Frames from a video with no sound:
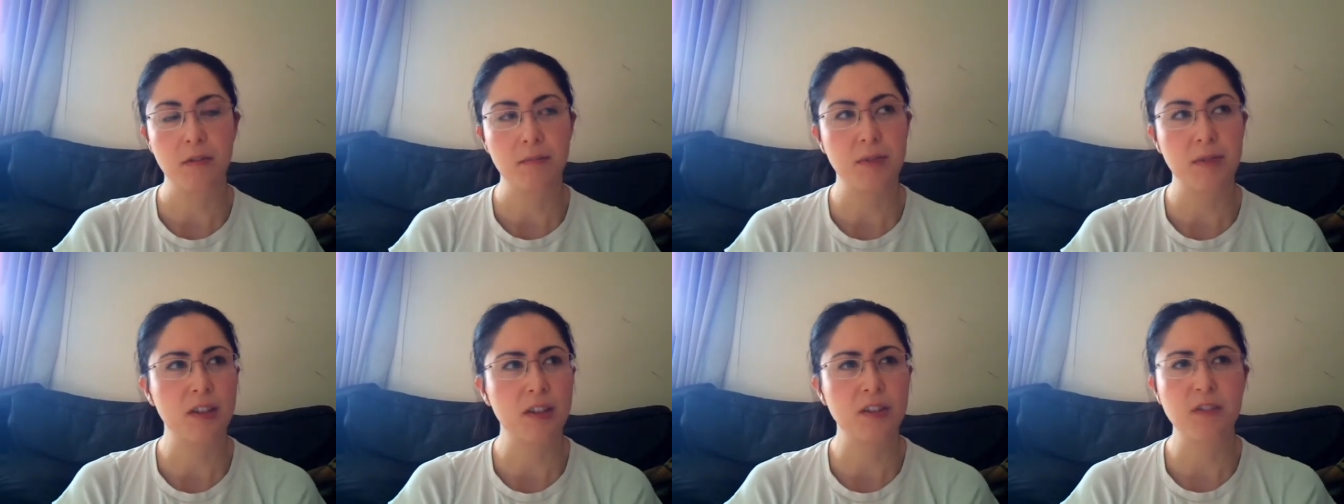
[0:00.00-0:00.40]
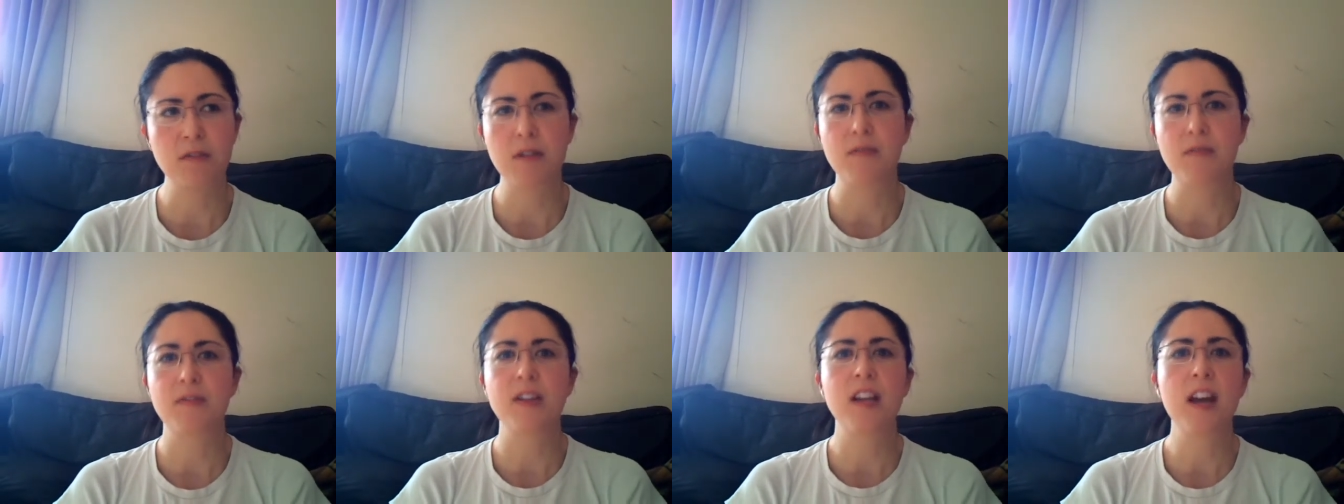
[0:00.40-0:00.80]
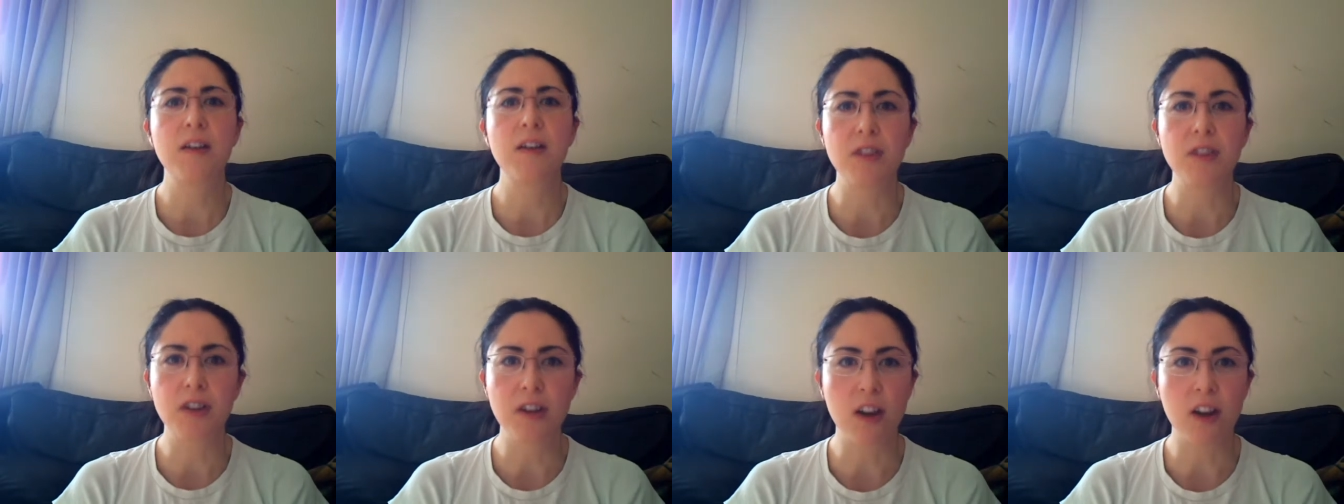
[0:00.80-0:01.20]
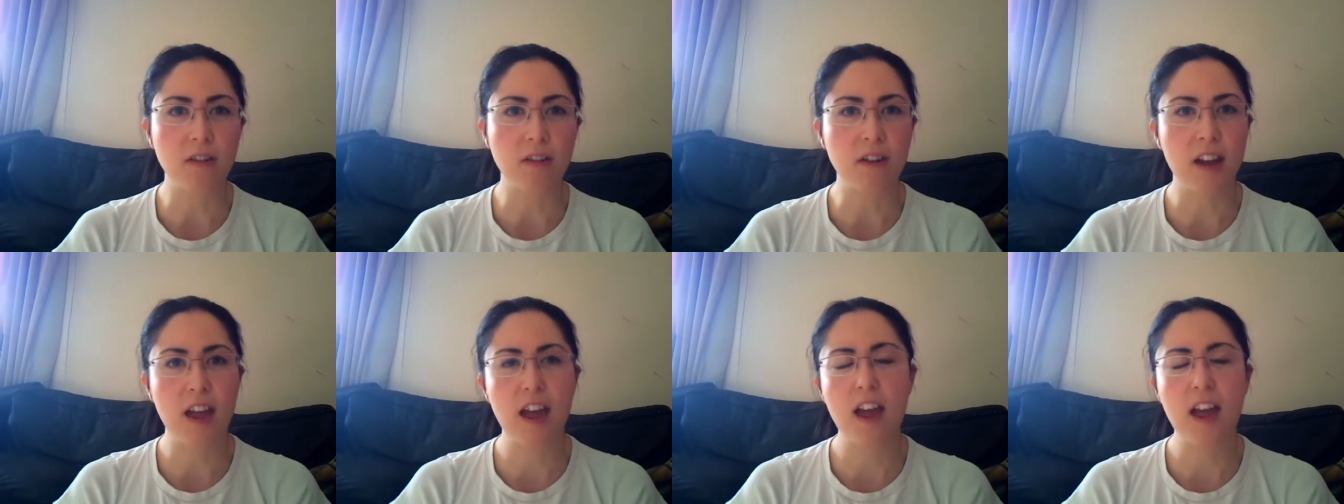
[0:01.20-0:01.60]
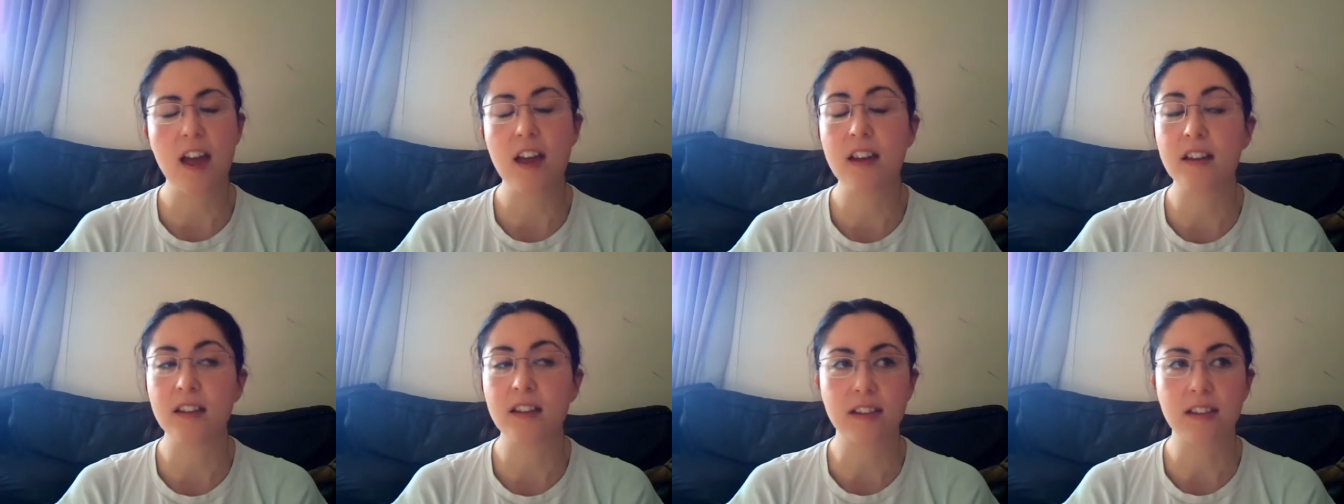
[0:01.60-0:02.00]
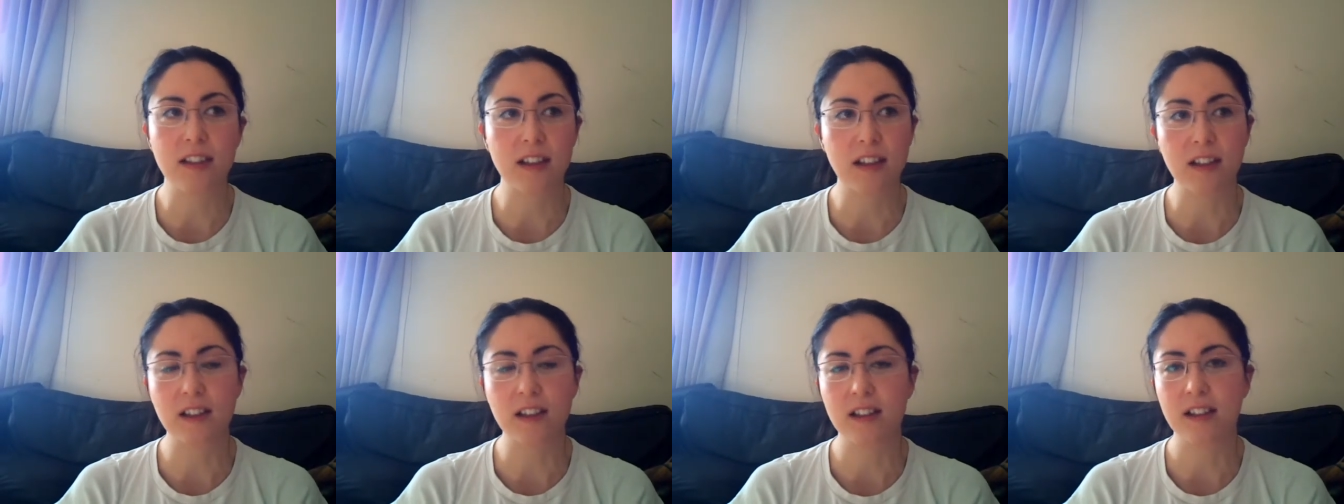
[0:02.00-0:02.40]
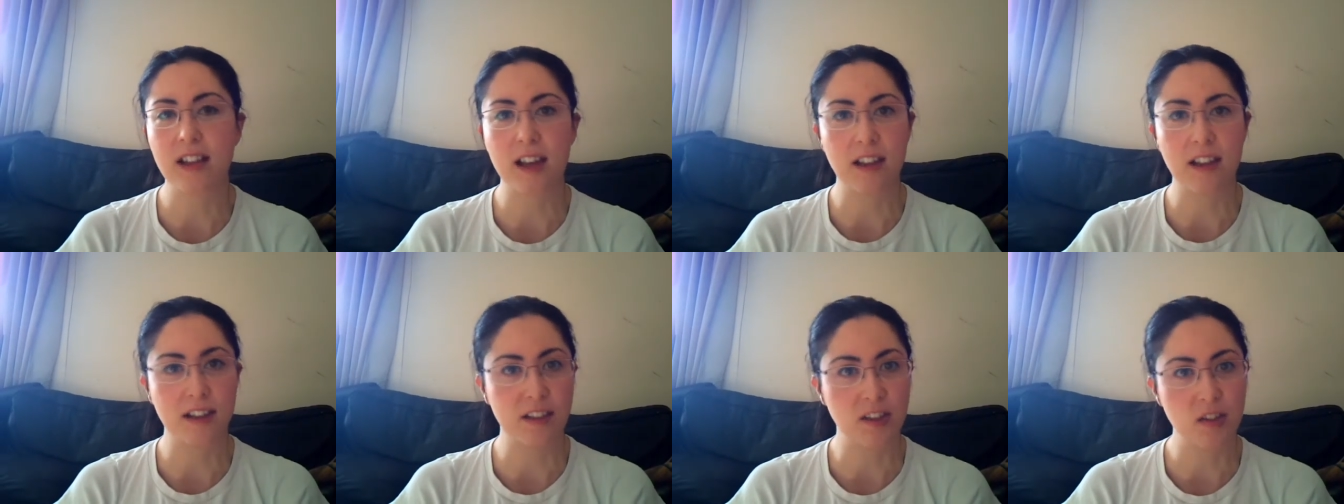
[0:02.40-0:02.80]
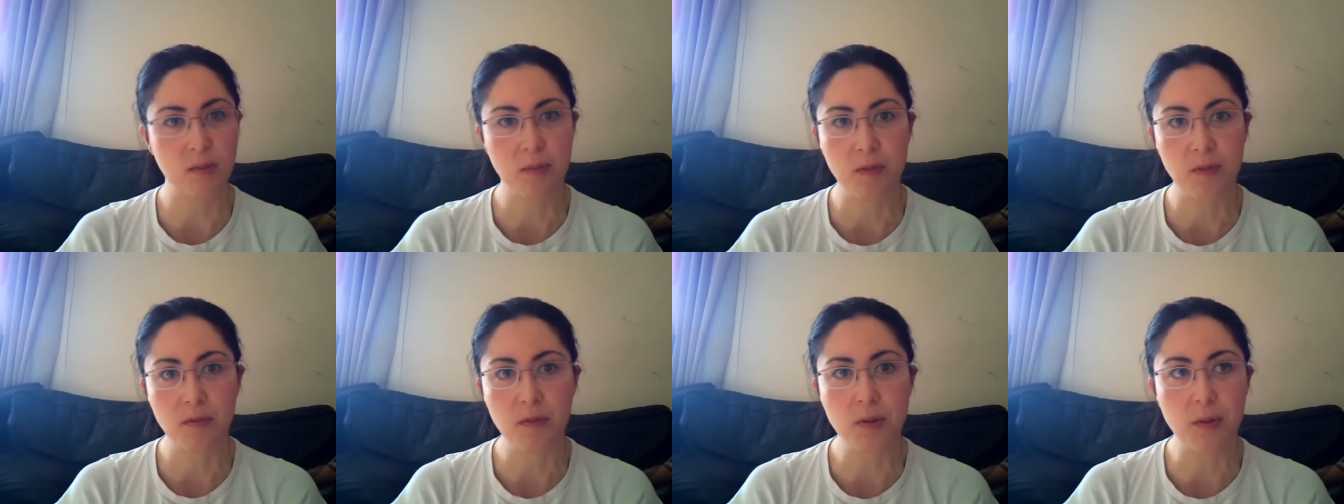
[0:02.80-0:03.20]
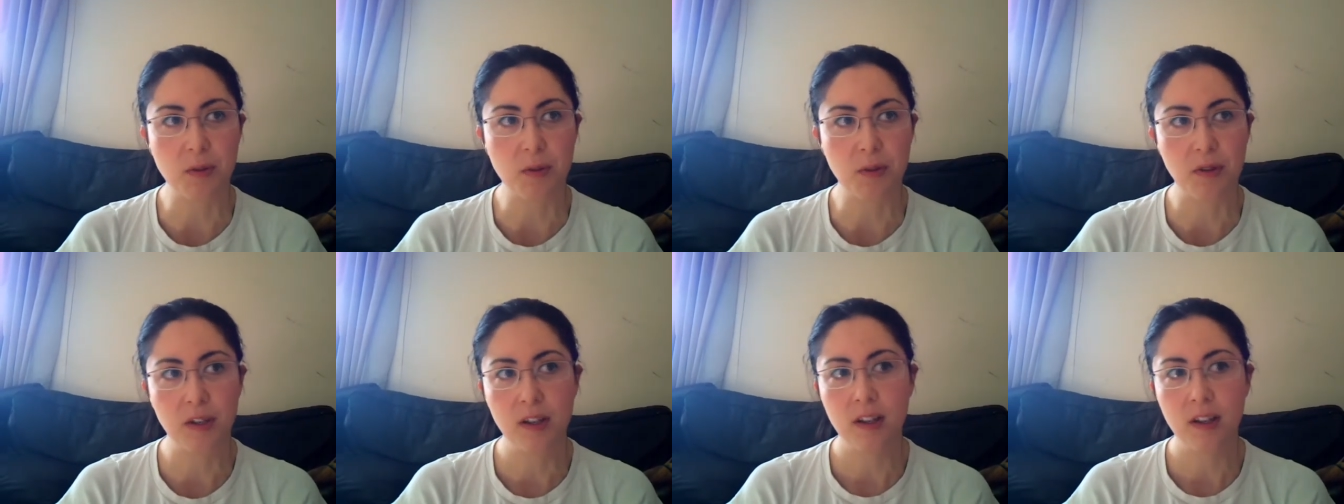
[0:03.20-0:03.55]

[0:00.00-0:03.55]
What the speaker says: because you have never known anything like this before.